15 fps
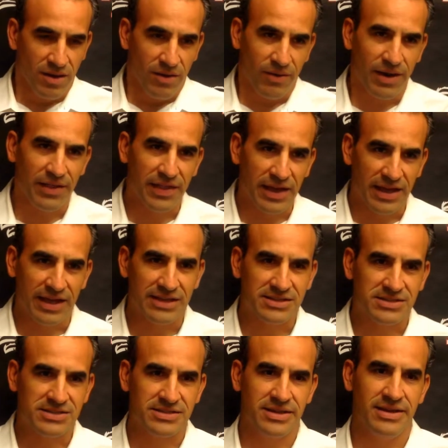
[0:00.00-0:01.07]
Well, I think
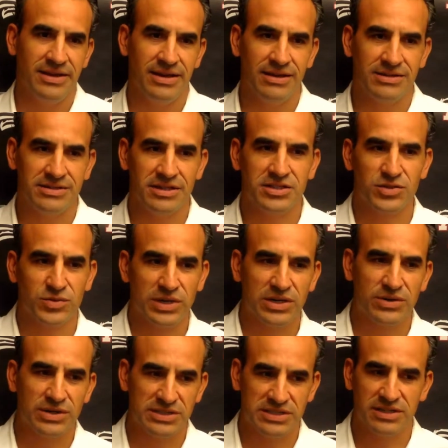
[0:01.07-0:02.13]
it's such a
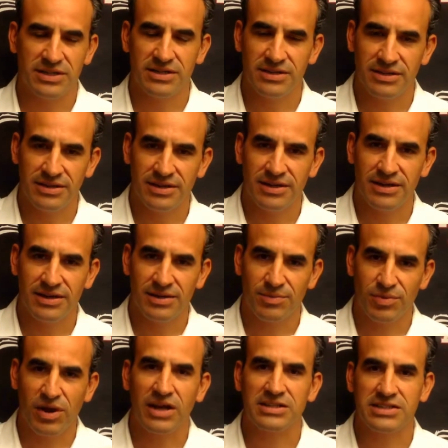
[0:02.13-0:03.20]
rigorous
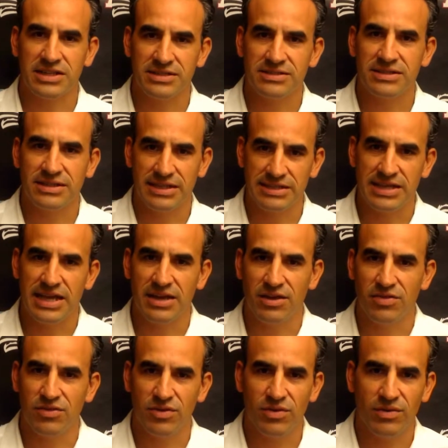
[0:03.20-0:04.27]
process that they take you
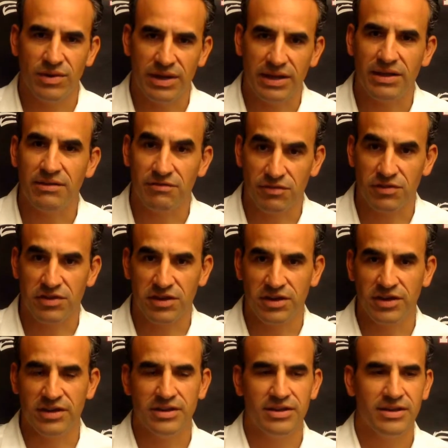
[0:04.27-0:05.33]
through, and for the
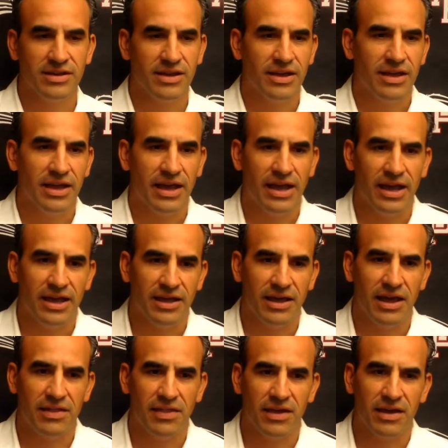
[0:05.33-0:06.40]
good.
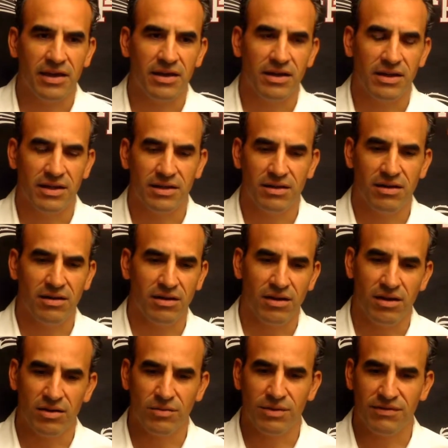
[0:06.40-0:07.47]
I think all
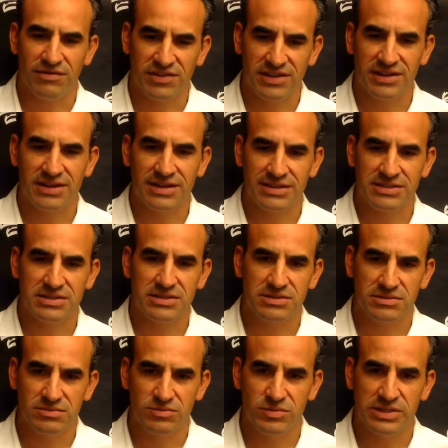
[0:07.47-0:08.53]
along we've seen it as
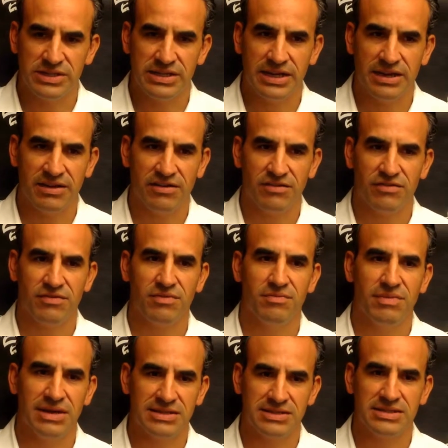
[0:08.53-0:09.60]
we have
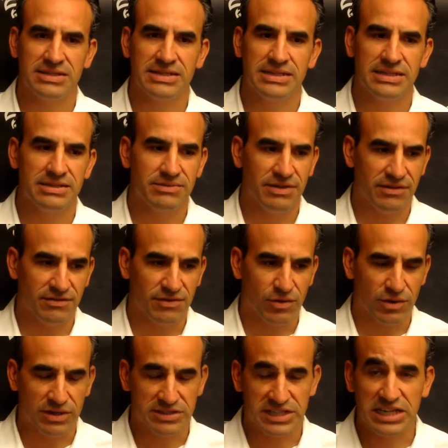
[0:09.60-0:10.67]
mentally, we've
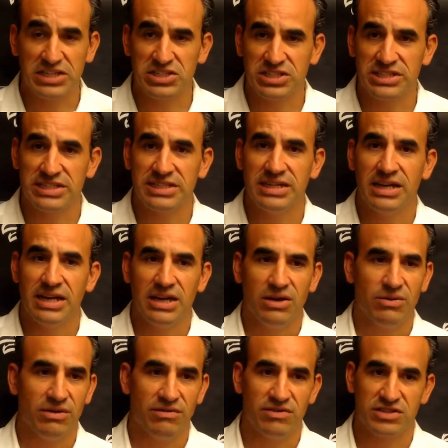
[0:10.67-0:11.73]
organizationally,
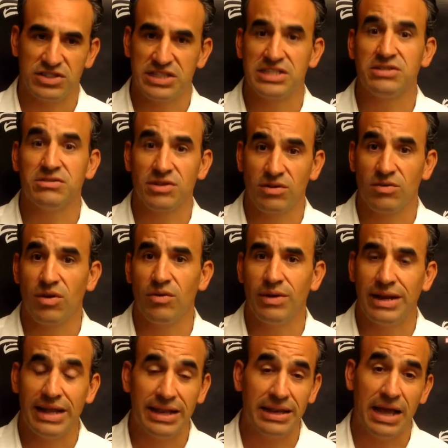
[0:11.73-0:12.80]
we've just continued to grow.
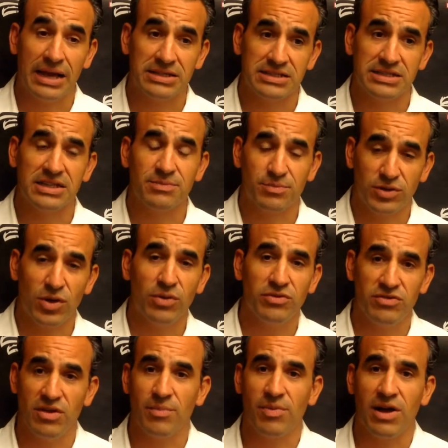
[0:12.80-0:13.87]
And actually, going
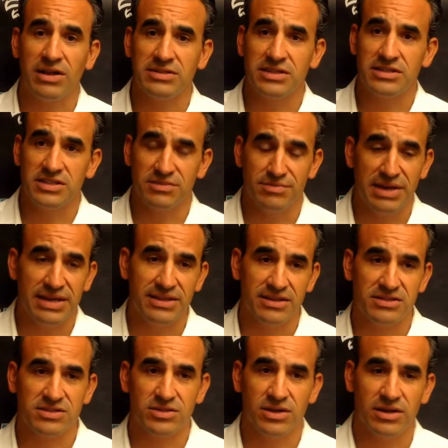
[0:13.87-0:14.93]
through that process has made
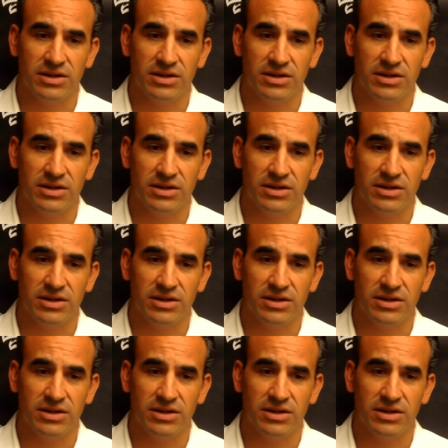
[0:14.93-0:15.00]
this